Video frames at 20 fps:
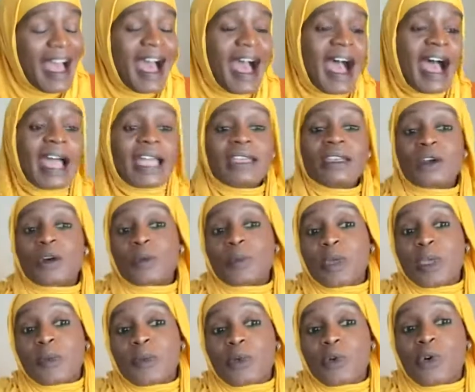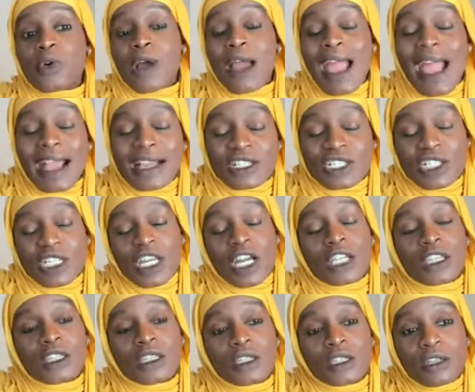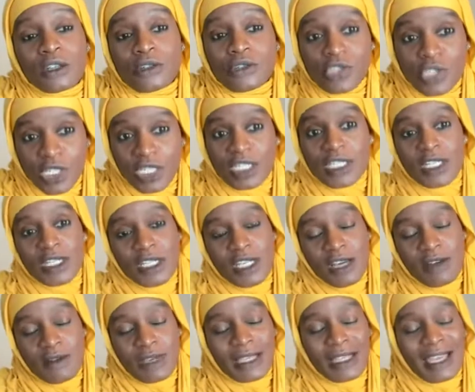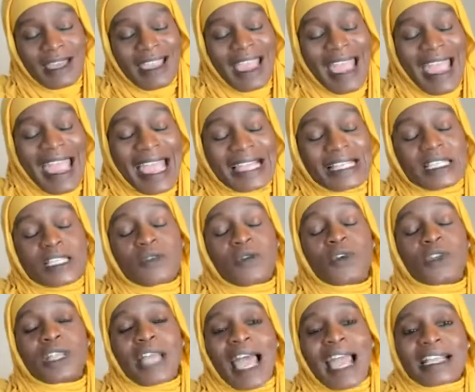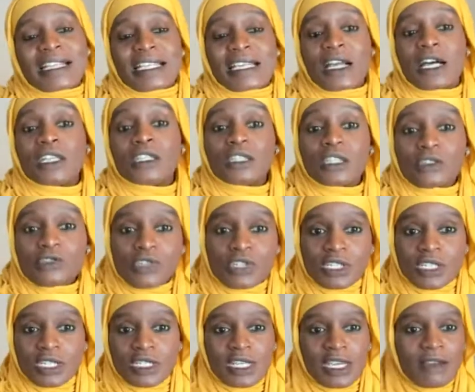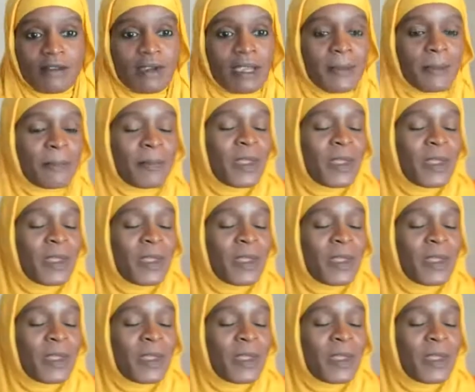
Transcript: I know people who are actually allergic to dairy, like anaphylactic allergic to dairy.